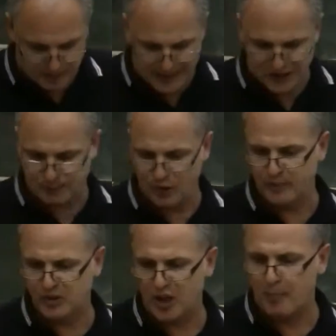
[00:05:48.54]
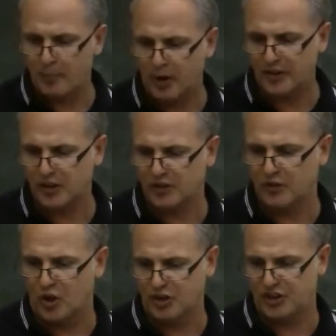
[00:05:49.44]
and mass movements are products
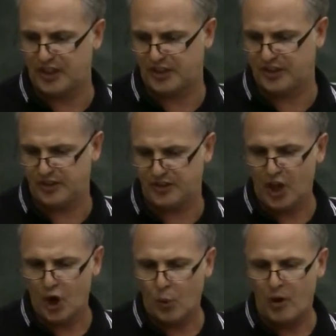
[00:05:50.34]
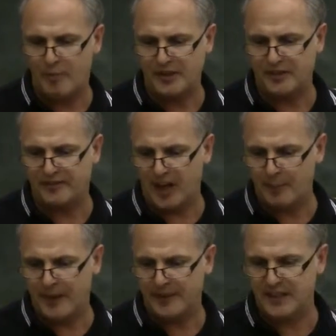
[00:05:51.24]
of contradictions which have been
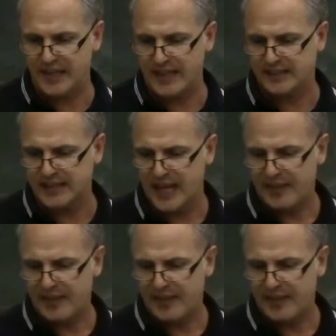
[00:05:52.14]
developing the years